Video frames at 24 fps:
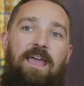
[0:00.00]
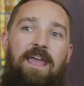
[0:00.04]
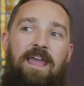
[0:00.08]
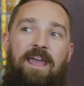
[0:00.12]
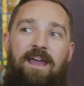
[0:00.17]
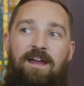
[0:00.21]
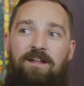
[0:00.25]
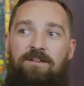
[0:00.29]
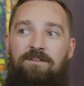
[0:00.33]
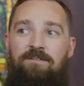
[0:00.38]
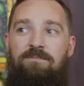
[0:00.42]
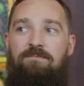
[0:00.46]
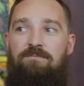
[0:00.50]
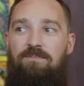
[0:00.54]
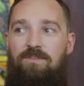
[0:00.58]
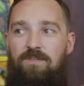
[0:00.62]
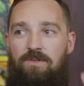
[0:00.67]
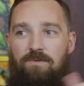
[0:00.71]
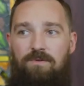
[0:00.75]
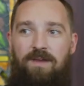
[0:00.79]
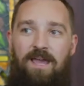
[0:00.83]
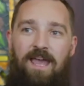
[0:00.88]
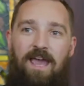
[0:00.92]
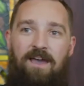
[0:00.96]
and
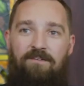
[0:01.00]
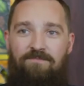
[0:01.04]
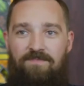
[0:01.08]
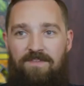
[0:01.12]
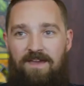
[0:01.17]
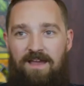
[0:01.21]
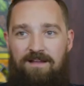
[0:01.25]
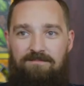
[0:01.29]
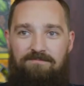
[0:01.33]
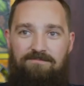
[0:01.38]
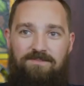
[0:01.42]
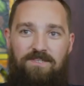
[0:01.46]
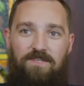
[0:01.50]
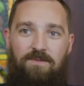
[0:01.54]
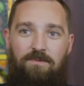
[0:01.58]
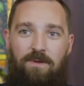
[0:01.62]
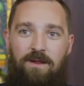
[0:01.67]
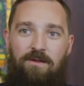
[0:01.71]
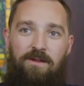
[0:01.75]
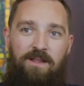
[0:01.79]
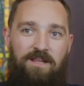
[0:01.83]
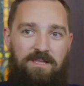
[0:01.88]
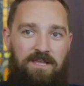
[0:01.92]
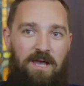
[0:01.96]
you have that
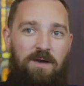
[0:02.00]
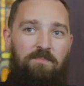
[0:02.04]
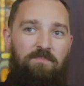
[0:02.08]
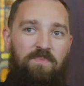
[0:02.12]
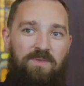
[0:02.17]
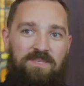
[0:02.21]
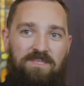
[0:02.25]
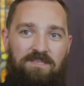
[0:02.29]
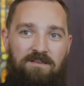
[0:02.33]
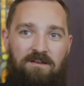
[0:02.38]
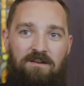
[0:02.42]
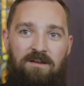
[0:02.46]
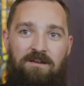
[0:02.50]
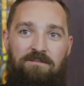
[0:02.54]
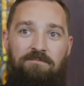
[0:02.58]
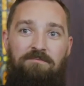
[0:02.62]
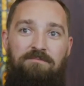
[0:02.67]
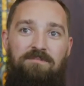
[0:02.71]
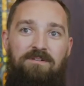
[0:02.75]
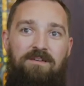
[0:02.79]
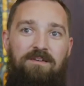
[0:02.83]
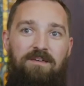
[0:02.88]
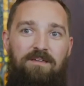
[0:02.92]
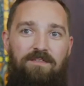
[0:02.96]
square and compass
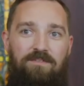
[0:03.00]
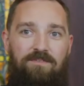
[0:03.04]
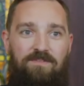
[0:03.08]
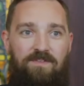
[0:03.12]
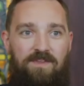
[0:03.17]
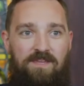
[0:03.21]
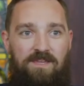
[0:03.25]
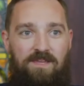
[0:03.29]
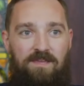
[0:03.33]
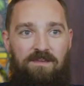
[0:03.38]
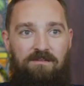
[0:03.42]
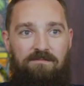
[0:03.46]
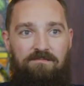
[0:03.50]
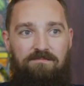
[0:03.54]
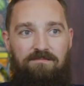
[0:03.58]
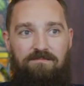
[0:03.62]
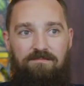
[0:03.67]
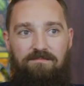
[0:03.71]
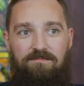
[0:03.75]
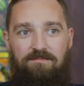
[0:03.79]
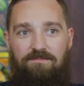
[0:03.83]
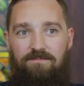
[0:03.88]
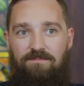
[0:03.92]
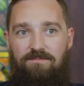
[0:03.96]
on, the
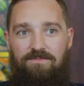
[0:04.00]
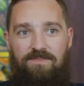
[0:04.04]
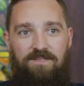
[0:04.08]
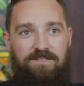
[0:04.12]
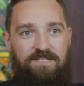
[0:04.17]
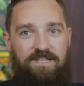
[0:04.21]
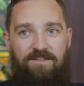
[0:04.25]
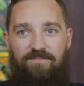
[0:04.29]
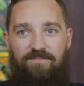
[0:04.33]
the